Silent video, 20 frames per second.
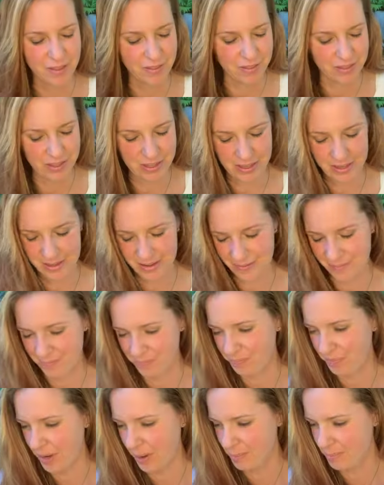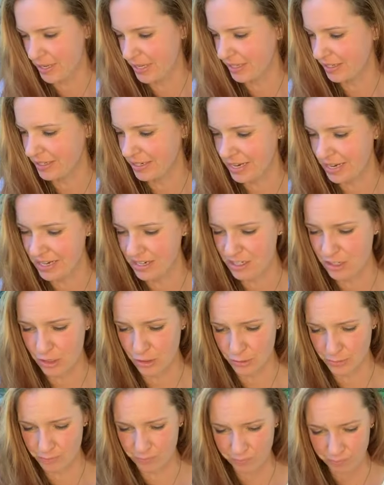the ability
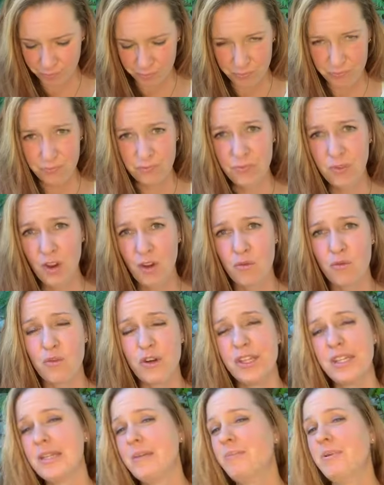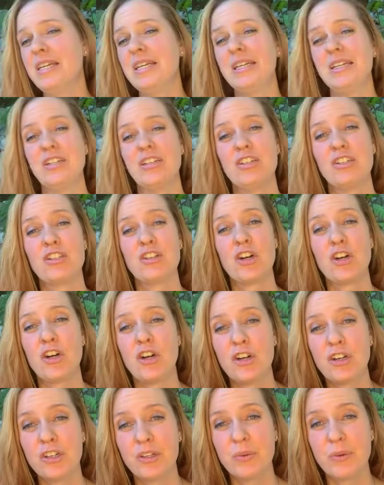to really be
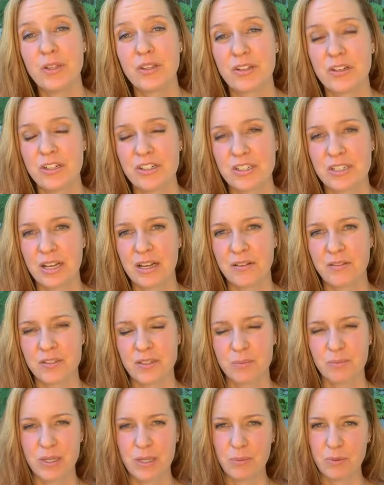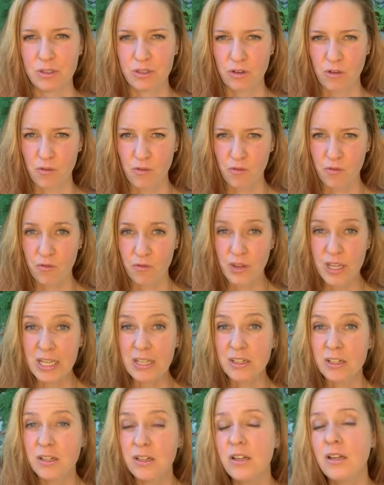internal with ourselves and be able to
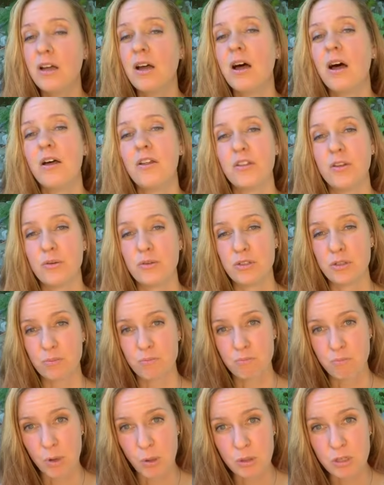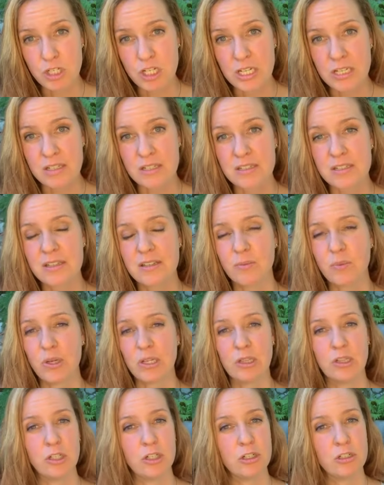feel those emotions. We
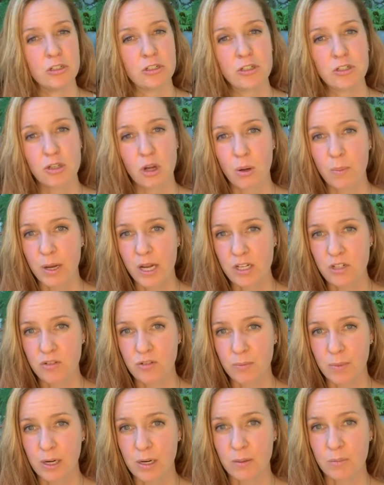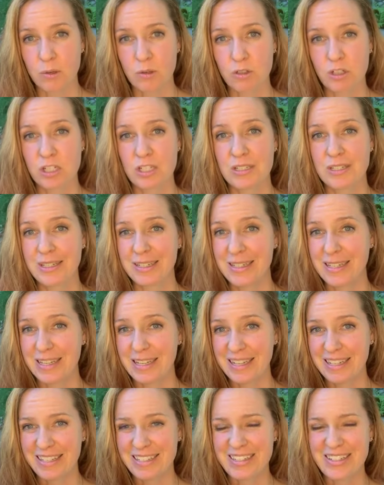learn so much from our emotions. The
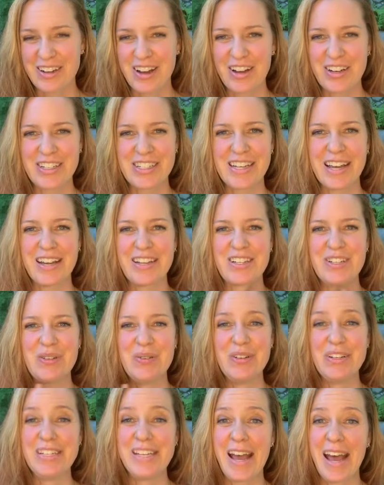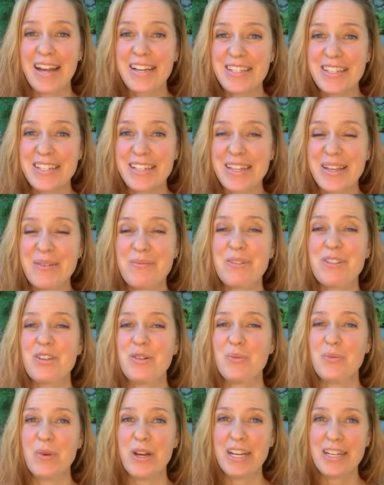key is not to get too attached to them, to
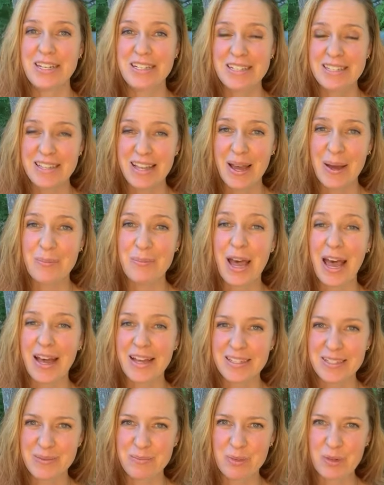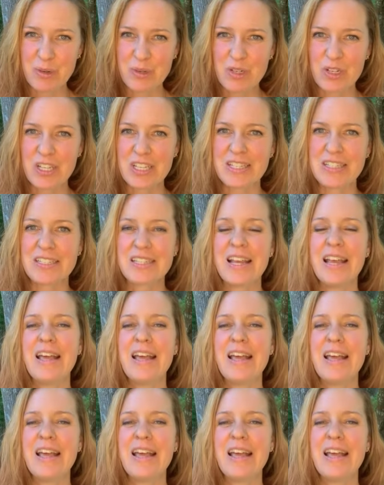witness them as emotions.